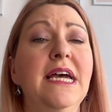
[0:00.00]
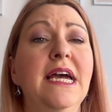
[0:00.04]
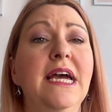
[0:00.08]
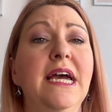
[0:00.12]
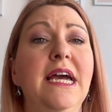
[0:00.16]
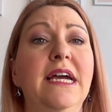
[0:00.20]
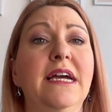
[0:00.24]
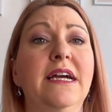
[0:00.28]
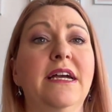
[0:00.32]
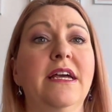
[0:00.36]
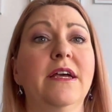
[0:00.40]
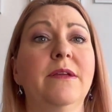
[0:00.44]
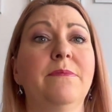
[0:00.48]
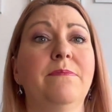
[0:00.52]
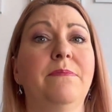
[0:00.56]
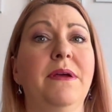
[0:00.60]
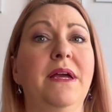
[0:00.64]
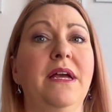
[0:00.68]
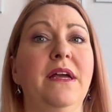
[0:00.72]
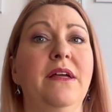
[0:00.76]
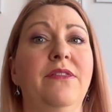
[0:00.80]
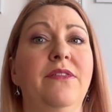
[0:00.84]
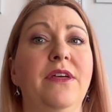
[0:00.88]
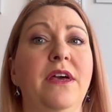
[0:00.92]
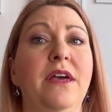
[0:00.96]
It could
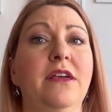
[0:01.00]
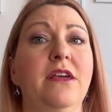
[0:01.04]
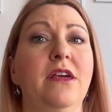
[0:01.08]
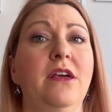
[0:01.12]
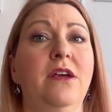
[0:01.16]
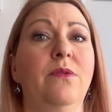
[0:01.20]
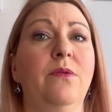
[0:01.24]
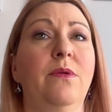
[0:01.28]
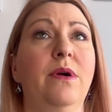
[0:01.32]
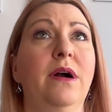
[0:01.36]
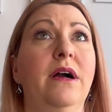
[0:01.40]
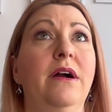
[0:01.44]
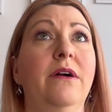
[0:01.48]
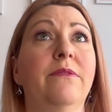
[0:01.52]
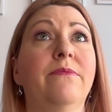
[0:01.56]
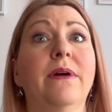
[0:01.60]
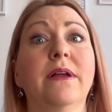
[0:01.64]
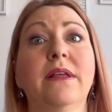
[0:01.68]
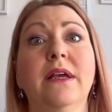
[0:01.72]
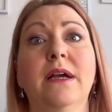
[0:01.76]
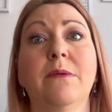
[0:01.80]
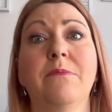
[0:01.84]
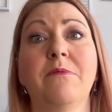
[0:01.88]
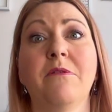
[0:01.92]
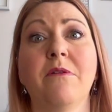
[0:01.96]
be that you were
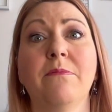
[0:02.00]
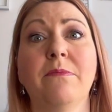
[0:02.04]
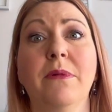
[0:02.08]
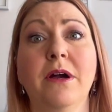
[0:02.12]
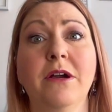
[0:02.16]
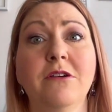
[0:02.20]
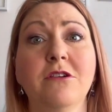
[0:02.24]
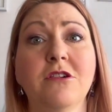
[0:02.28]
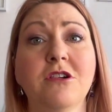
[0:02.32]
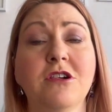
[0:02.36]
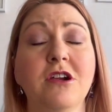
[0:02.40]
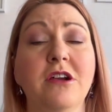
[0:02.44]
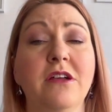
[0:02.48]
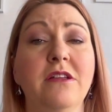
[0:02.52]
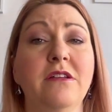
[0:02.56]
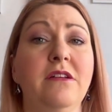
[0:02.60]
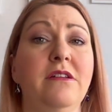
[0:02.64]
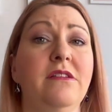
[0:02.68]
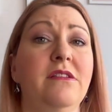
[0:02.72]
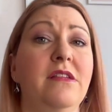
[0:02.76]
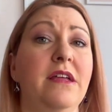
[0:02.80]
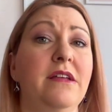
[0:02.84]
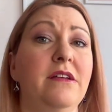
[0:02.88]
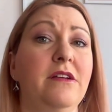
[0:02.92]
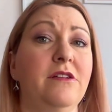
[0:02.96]
running a promotion
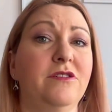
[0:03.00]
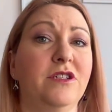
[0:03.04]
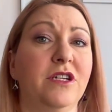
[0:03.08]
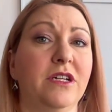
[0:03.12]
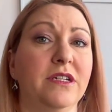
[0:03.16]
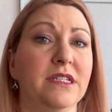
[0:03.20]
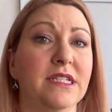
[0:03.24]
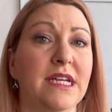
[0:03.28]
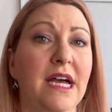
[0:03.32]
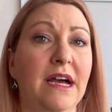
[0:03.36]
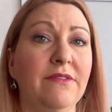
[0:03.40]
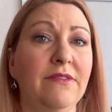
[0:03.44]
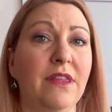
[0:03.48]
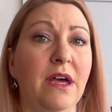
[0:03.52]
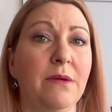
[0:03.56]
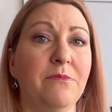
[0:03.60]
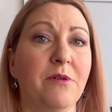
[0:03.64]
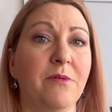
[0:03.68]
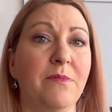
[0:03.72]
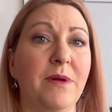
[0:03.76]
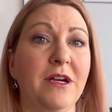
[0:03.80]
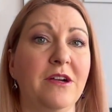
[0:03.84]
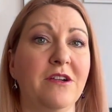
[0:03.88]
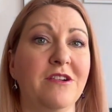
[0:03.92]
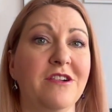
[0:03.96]
and then you took down that
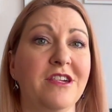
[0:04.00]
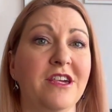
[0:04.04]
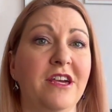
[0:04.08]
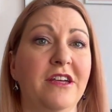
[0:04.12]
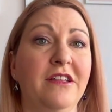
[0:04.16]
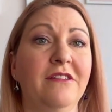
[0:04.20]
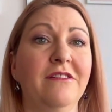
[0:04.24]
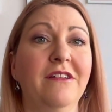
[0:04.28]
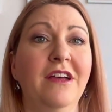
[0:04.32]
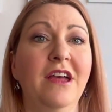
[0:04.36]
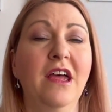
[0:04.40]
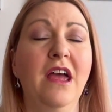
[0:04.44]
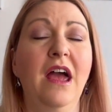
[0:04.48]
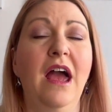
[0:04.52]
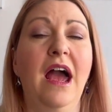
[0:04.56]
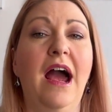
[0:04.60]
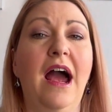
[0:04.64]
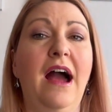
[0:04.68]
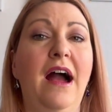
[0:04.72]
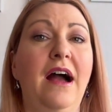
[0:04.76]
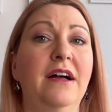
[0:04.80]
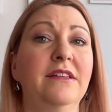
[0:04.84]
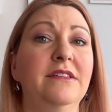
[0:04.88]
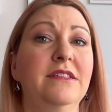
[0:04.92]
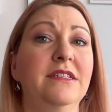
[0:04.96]
promotion
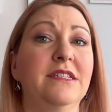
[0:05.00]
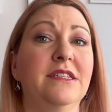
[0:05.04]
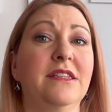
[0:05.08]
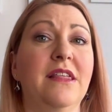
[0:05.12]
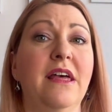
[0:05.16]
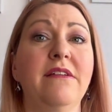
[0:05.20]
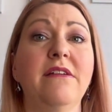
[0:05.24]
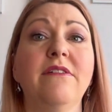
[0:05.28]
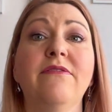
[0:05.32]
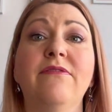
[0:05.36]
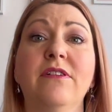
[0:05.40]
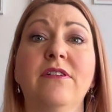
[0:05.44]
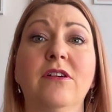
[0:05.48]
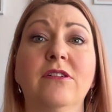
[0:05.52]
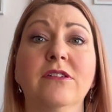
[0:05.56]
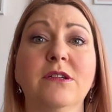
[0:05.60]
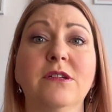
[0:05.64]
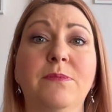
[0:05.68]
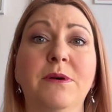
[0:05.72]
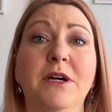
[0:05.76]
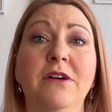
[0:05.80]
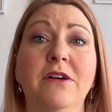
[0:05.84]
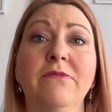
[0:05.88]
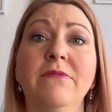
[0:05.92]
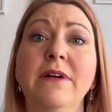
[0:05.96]
and then you forgot to
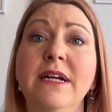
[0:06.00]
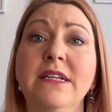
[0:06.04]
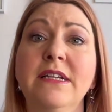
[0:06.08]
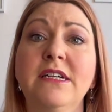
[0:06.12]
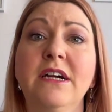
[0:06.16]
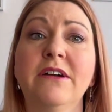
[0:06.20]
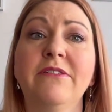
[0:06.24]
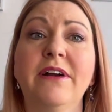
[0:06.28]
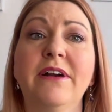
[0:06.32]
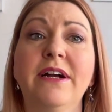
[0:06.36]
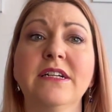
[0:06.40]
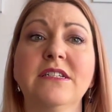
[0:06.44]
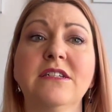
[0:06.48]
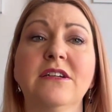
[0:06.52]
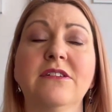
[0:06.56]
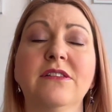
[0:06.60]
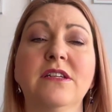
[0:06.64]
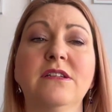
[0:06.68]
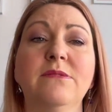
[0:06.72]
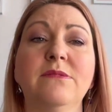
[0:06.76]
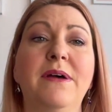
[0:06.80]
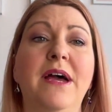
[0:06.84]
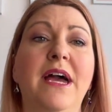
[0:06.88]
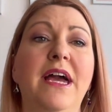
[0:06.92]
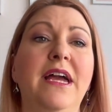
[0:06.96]
put a redirect on the
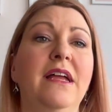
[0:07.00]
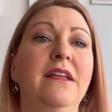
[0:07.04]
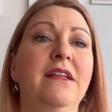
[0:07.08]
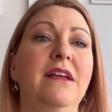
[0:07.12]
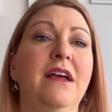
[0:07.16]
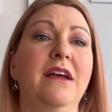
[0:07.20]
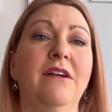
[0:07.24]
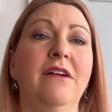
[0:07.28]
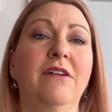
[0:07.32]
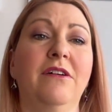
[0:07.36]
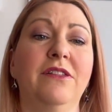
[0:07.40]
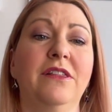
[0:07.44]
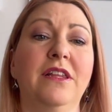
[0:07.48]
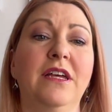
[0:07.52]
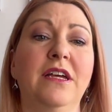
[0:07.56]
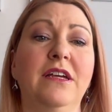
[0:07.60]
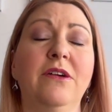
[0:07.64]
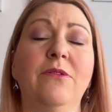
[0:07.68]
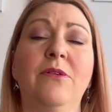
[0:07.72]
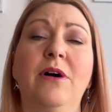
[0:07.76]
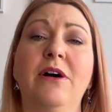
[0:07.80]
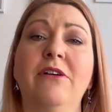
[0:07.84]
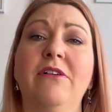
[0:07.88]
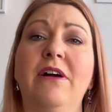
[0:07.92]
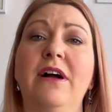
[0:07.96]
domain, on the
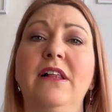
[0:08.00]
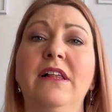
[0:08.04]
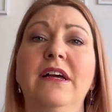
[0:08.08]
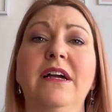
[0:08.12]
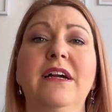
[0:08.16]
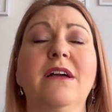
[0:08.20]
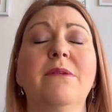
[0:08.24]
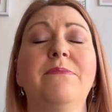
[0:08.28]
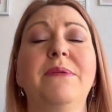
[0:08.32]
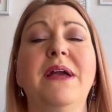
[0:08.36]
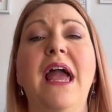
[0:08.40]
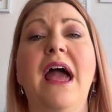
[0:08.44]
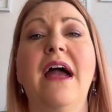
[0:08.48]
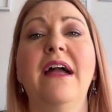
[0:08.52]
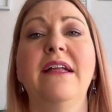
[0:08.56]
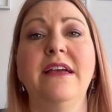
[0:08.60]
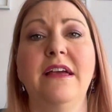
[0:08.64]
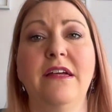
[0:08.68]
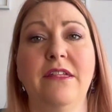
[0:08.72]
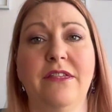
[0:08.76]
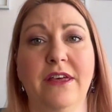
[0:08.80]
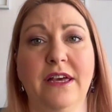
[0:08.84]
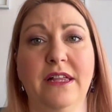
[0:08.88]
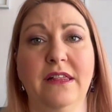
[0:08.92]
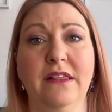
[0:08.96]
URL. It could be
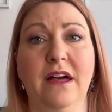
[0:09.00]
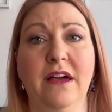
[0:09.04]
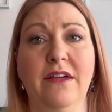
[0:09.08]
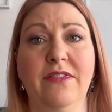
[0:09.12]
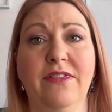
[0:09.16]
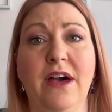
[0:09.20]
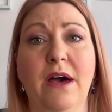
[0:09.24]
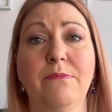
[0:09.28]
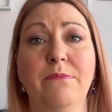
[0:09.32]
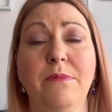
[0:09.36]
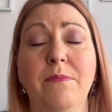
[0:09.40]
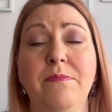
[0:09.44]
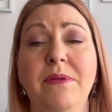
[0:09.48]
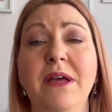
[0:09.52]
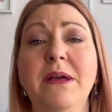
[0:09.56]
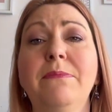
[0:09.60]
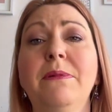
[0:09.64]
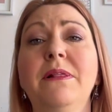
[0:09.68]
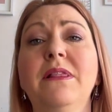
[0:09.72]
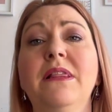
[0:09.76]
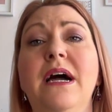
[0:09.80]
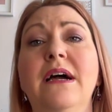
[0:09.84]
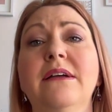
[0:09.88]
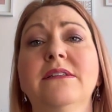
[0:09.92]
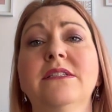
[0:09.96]
anything like that, but
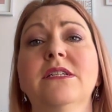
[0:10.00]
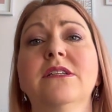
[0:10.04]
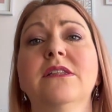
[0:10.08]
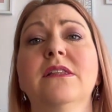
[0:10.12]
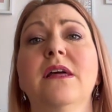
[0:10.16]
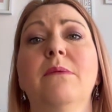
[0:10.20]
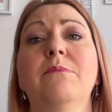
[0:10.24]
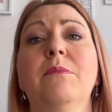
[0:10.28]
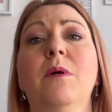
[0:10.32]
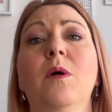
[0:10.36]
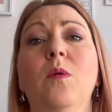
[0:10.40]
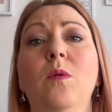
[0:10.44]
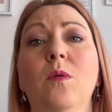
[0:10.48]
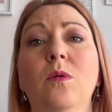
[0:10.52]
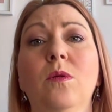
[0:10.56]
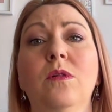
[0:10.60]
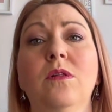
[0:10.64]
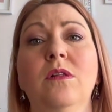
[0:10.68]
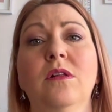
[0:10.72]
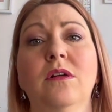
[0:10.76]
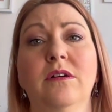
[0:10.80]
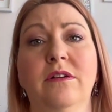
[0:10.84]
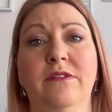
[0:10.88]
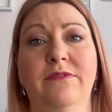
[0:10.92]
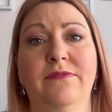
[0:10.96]
people land on them
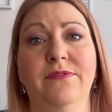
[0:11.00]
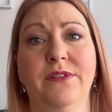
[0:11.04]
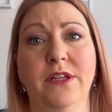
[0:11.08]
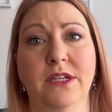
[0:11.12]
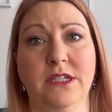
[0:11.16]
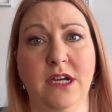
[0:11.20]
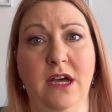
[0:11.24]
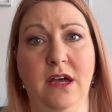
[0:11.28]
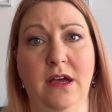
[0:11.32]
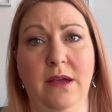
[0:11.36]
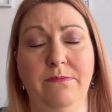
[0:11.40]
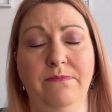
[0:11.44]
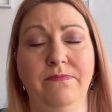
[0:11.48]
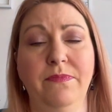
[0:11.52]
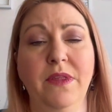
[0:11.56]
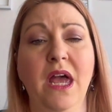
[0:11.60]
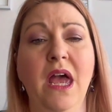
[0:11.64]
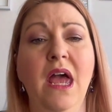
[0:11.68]
all of the time.